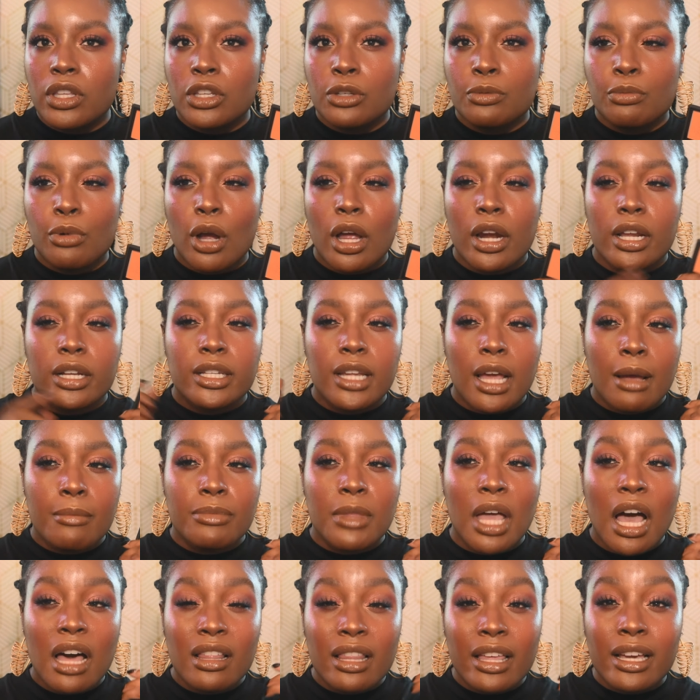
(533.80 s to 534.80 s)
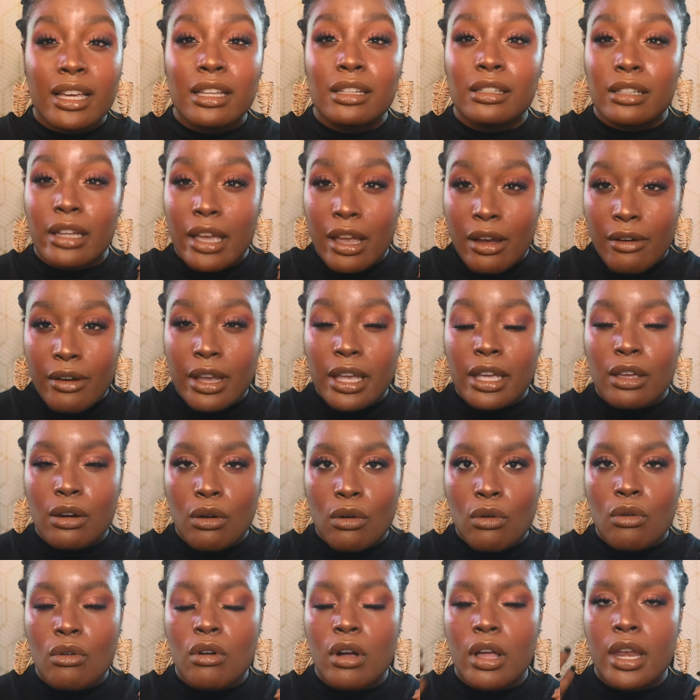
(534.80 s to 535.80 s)
of this product. I'm not like layering
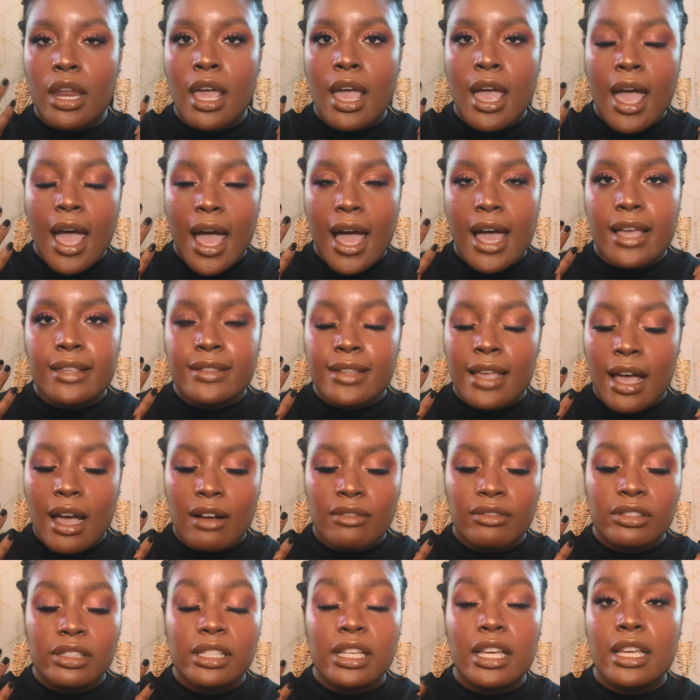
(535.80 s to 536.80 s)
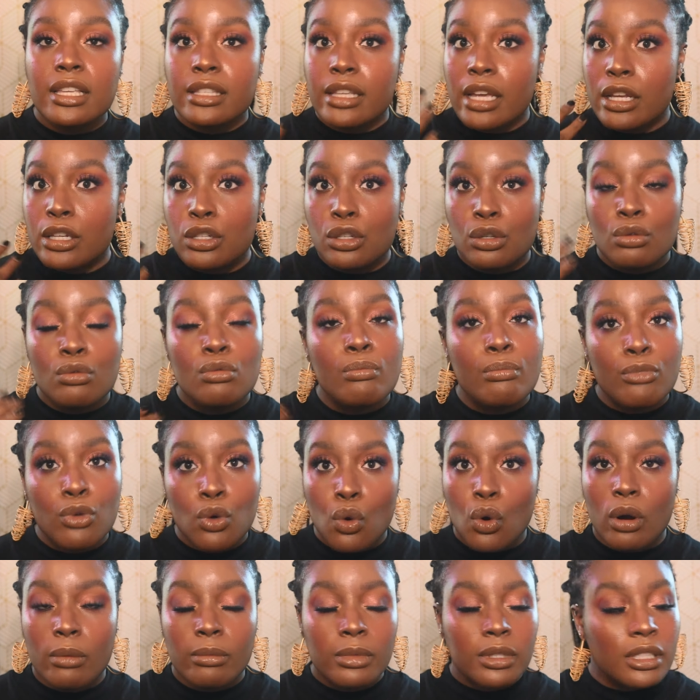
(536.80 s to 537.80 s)
it on as heavily as I do
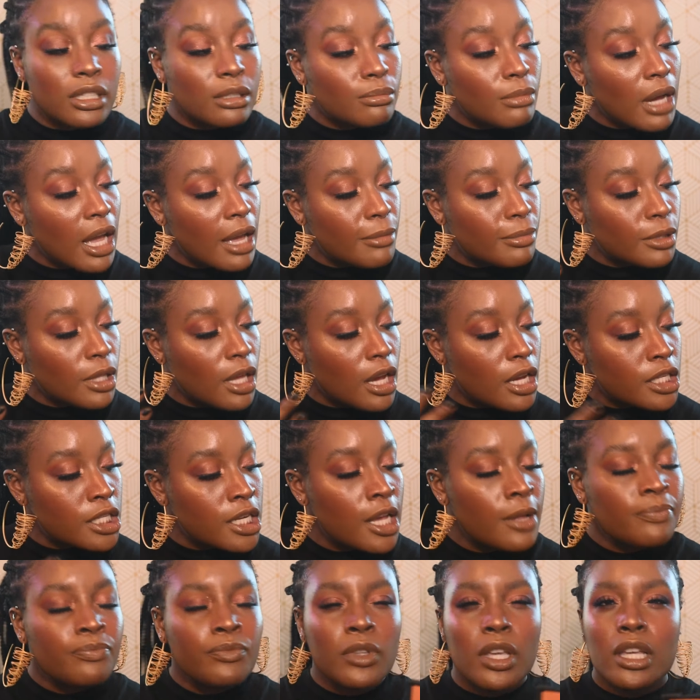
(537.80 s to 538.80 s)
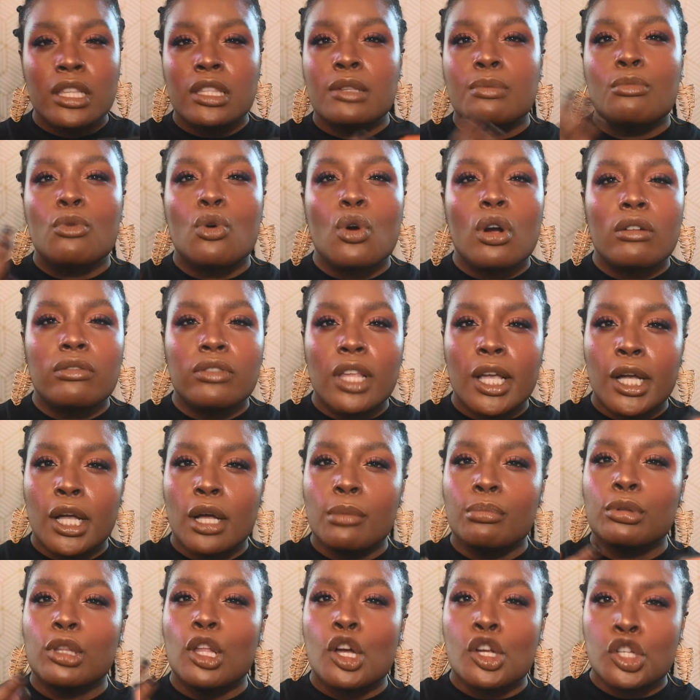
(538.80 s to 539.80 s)
normally my blush. It's more of like a